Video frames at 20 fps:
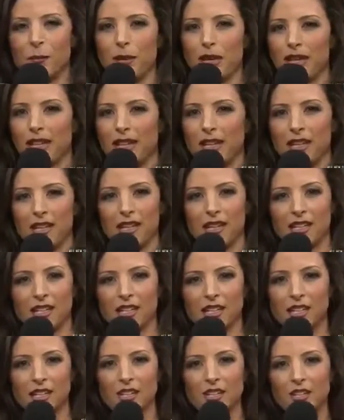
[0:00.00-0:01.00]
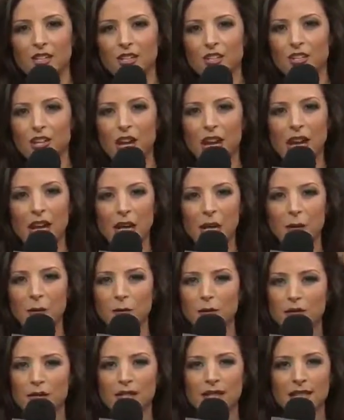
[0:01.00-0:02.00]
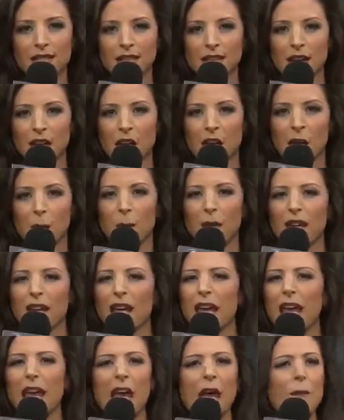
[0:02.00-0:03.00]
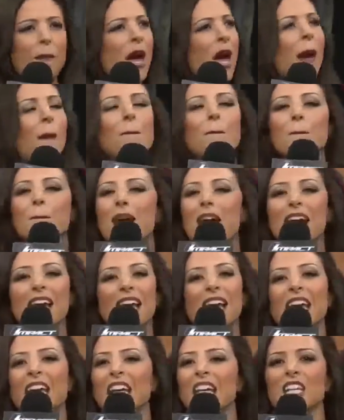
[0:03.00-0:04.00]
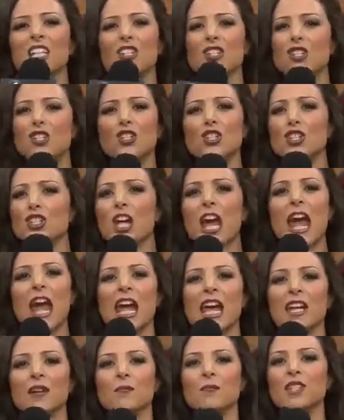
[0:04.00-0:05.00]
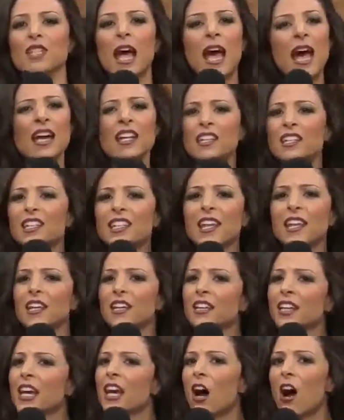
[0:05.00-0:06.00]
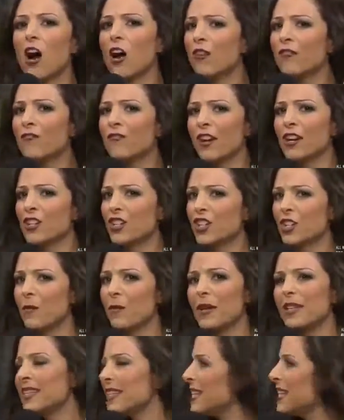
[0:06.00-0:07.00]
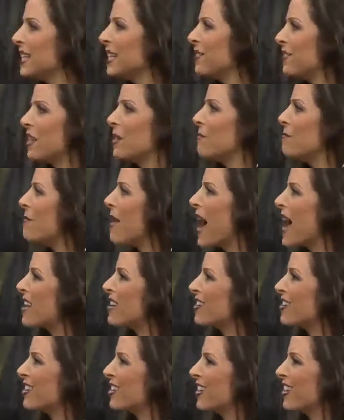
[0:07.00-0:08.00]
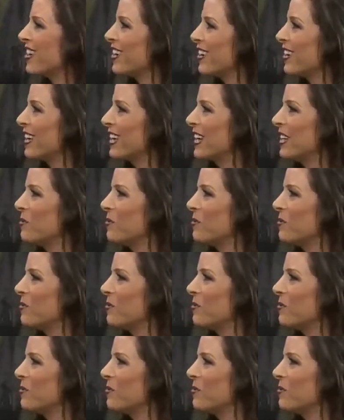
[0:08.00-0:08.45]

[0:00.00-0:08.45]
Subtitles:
Mickie James became Mickie James. And suddenly our friendship, it didn't even matter to her